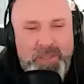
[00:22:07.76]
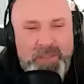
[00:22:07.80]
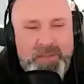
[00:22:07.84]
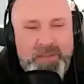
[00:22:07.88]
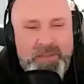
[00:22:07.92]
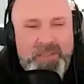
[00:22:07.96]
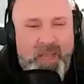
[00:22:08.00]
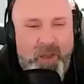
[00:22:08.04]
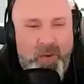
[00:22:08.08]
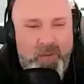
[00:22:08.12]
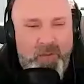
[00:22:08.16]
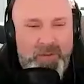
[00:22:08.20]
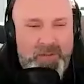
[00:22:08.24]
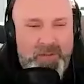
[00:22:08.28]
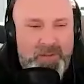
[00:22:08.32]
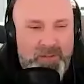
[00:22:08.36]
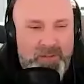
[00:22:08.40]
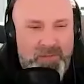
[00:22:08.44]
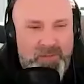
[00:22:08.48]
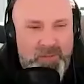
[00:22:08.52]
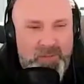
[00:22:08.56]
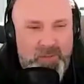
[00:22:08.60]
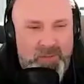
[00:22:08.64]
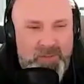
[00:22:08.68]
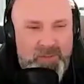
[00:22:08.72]
the sound
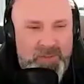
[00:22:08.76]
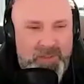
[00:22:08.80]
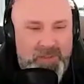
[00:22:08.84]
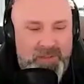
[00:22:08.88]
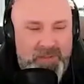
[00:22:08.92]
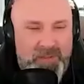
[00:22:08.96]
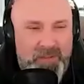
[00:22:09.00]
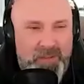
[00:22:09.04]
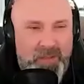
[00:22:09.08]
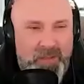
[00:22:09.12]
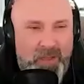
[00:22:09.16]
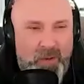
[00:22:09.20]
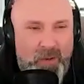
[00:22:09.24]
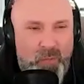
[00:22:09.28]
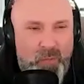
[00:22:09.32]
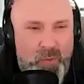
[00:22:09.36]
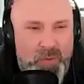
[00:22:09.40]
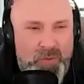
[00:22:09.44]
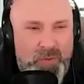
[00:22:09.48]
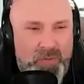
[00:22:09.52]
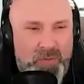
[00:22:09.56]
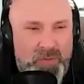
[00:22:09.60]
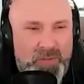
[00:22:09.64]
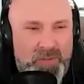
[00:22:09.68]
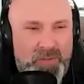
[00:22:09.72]
of No Signal? How
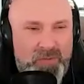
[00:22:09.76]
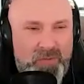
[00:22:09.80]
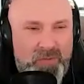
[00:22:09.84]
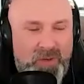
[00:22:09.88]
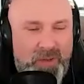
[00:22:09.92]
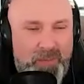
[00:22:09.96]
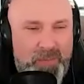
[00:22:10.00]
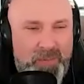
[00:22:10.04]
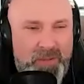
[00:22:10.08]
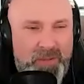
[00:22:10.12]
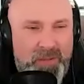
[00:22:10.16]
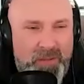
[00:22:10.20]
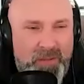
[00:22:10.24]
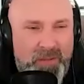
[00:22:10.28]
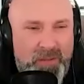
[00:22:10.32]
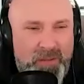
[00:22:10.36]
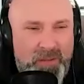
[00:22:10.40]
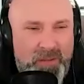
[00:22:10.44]
would you describe it?